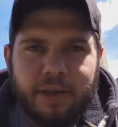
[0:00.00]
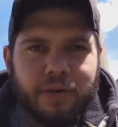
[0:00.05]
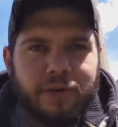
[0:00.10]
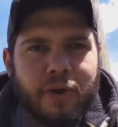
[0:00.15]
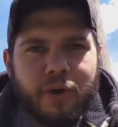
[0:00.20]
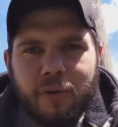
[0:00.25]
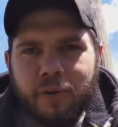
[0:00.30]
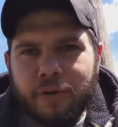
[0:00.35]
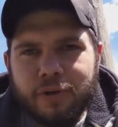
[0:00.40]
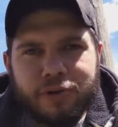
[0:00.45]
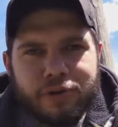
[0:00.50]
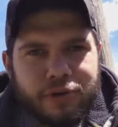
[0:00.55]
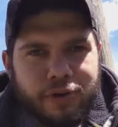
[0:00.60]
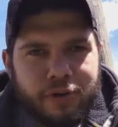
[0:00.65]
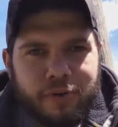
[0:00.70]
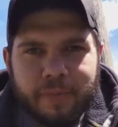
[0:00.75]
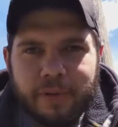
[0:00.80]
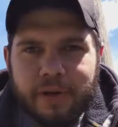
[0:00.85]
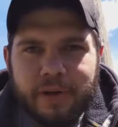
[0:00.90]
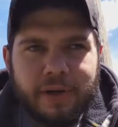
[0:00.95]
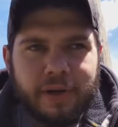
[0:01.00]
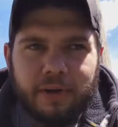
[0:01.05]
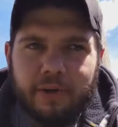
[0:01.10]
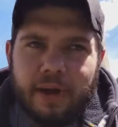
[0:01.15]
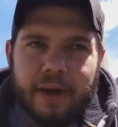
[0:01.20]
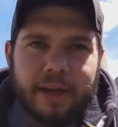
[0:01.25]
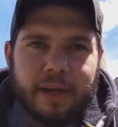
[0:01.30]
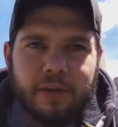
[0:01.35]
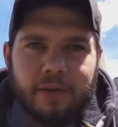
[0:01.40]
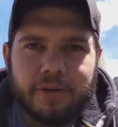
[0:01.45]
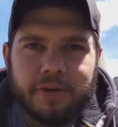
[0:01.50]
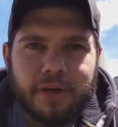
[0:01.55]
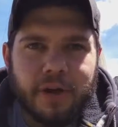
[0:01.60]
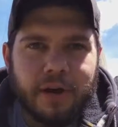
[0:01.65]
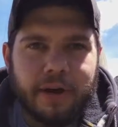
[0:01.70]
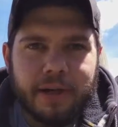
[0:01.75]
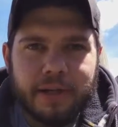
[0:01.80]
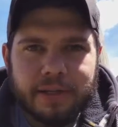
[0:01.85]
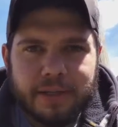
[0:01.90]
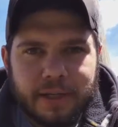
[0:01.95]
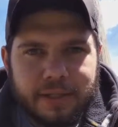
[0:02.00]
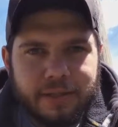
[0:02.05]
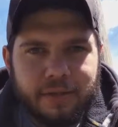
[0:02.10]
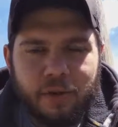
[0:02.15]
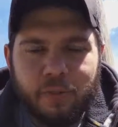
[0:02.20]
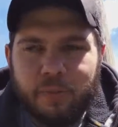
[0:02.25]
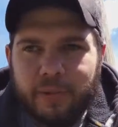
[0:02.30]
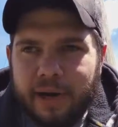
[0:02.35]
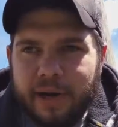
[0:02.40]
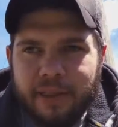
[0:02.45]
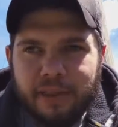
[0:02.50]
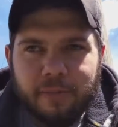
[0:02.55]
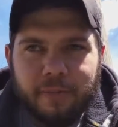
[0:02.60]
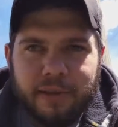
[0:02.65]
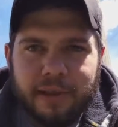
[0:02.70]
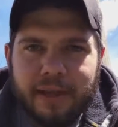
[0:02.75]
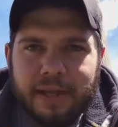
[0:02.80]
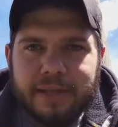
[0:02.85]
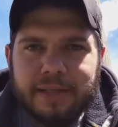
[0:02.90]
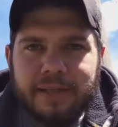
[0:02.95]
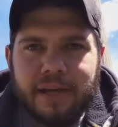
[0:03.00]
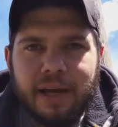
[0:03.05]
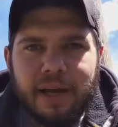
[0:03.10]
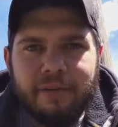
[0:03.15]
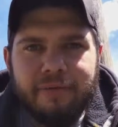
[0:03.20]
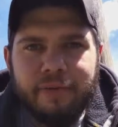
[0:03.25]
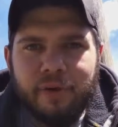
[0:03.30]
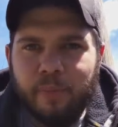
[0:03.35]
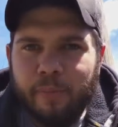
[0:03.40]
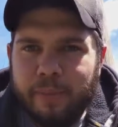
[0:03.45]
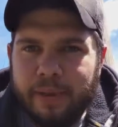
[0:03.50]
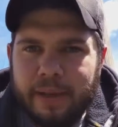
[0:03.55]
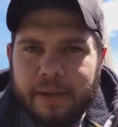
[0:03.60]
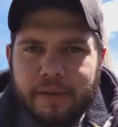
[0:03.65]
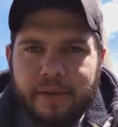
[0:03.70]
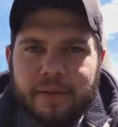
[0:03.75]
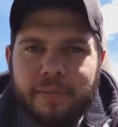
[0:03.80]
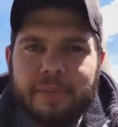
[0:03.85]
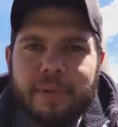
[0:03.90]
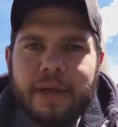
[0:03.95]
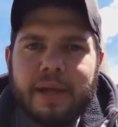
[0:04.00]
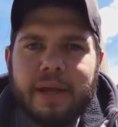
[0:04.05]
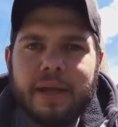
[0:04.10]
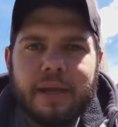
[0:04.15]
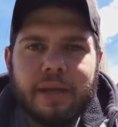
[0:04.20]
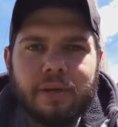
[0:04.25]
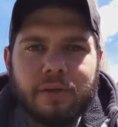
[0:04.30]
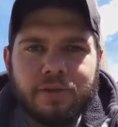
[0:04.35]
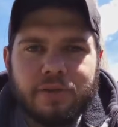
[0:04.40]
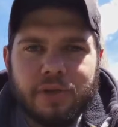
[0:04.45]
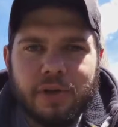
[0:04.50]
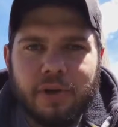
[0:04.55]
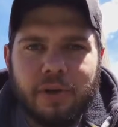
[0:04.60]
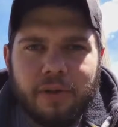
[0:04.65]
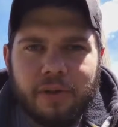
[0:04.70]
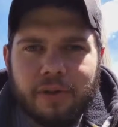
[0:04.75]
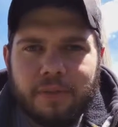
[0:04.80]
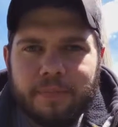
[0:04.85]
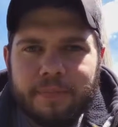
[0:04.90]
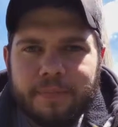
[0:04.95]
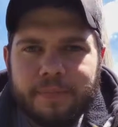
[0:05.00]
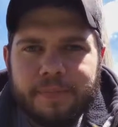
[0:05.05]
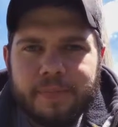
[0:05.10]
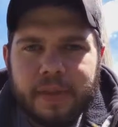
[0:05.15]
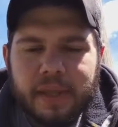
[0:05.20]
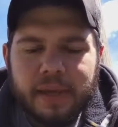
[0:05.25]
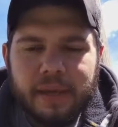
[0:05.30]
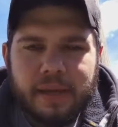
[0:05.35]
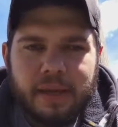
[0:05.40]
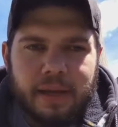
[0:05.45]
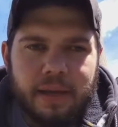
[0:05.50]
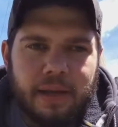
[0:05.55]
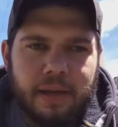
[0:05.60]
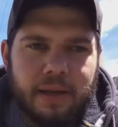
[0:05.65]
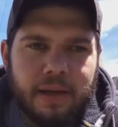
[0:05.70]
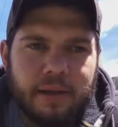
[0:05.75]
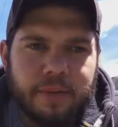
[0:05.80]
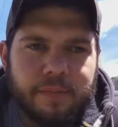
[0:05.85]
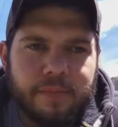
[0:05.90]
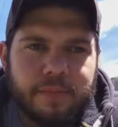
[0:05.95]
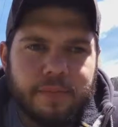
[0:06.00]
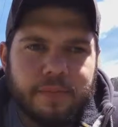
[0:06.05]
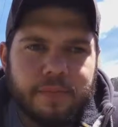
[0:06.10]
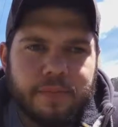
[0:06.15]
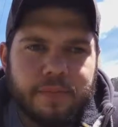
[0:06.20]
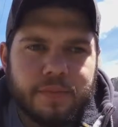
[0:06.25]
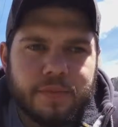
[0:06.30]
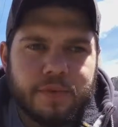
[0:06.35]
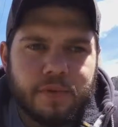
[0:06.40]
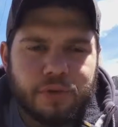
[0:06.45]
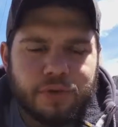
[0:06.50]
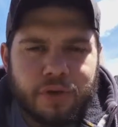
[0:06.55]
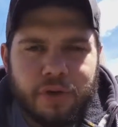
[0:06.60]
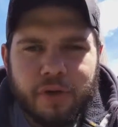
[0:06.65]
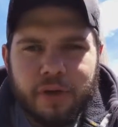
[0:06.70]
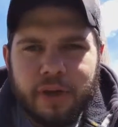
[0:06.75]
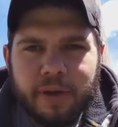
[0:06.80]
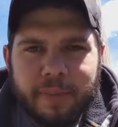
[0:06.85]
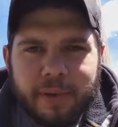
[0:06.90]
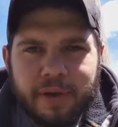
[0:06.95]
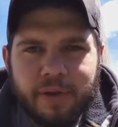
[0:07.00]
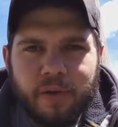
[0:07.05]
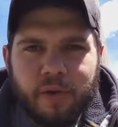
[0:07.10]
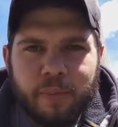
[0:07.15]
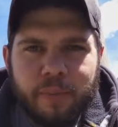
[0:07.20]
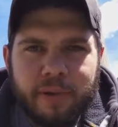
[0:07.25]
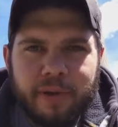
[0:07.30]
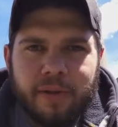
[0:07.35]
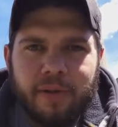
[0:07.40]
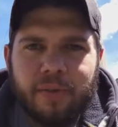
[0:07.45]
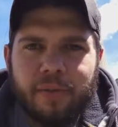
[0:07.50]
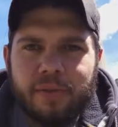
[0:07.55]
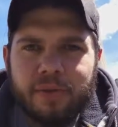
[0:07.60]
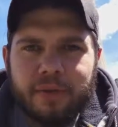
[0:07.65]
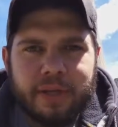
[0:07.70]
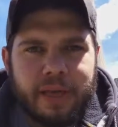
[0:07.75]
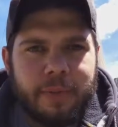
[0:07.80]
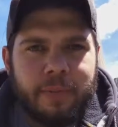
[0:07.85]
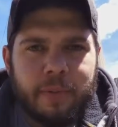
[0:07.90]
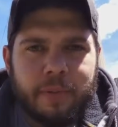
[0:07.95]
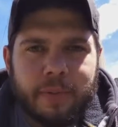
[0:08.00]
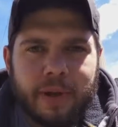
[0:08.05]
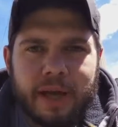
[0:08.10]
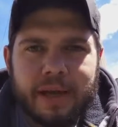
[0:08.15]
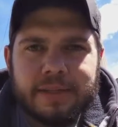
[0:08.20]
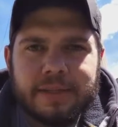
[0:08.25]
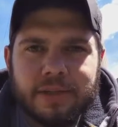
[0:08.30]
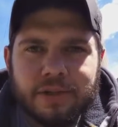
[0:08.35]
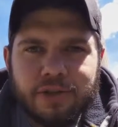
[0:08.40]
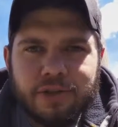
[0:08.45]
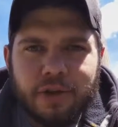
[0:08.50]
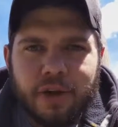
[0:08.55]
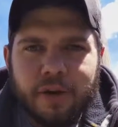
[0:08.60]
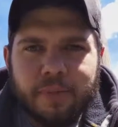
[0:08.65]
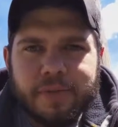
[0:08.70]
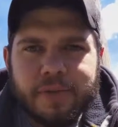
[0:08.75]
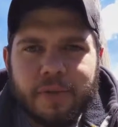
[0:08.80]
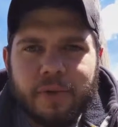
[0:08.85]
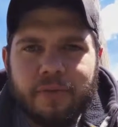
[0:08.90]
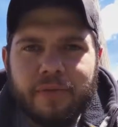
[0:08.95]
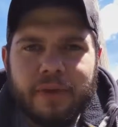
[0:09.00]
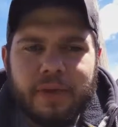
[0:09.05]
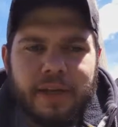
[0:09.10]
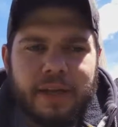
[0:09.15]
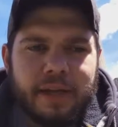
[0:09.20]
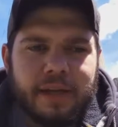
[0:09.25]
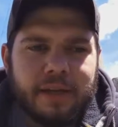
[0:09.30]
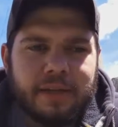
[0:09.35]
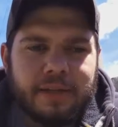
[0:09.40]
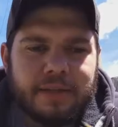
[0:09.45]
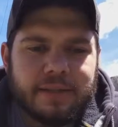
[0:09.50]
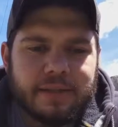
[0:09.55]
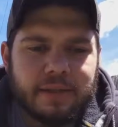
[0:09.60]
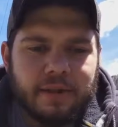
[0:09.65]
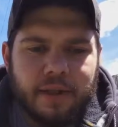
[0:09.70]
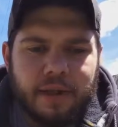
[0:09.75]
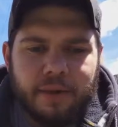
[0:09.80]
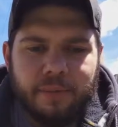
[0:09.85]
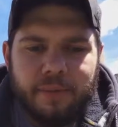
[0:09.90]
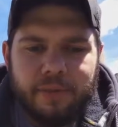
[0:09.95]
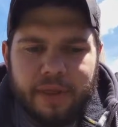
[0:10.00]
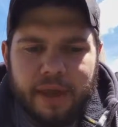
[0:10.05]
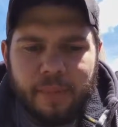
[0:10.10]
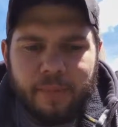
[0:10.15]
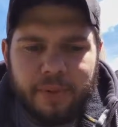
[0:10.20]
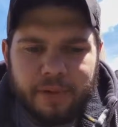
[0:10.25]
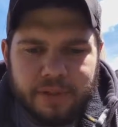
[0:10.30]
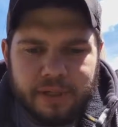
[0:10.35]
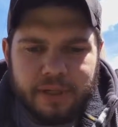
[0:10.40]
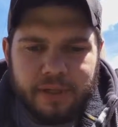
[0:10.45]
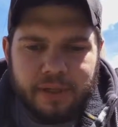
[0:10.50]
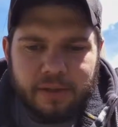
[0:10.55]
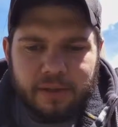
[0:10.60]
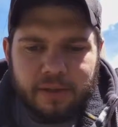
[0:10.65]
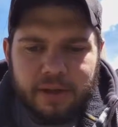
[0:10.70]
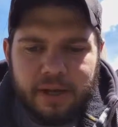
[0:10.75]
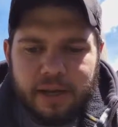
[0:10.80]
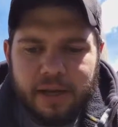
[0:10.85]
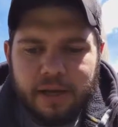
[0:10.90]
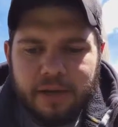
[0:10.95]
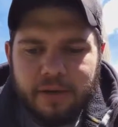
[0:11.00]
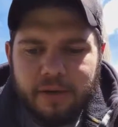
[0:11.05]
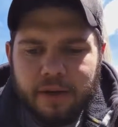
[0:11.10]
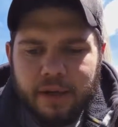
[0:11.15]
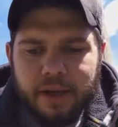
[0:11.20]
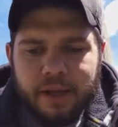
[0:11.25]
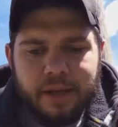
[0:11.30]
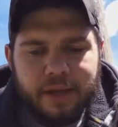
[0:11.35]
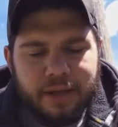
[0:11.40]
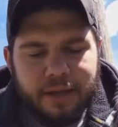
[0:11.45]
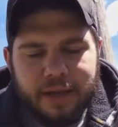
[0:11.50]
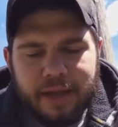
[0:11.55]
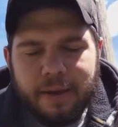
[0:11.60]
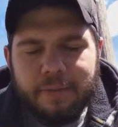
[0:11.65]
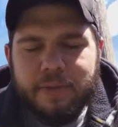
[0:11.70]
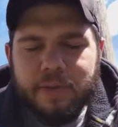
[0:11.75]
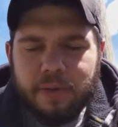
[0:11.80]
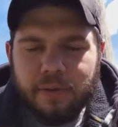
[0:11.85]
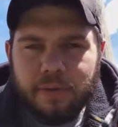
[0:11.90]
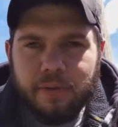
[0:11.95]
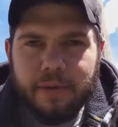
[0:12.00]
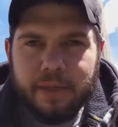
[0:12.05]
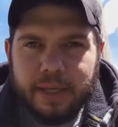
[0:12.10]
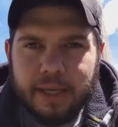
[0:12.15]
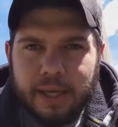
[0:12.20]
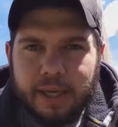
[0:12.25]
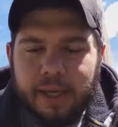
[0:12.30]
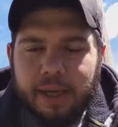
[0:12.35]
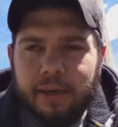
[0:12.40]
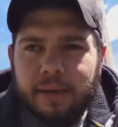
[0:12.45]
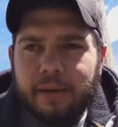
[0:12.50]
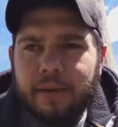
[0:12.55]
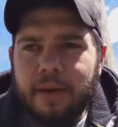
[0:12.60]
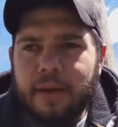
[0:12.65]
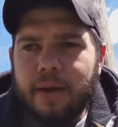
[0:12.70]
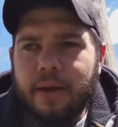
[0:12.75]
You don't want to shoot them into your regular targets because it'll break the blades off, it'll bend them, it'll dull them. So shooting them into a pillow will keep them nice and sharp, so if you needed to still hunt with that particular head, you absolutely can.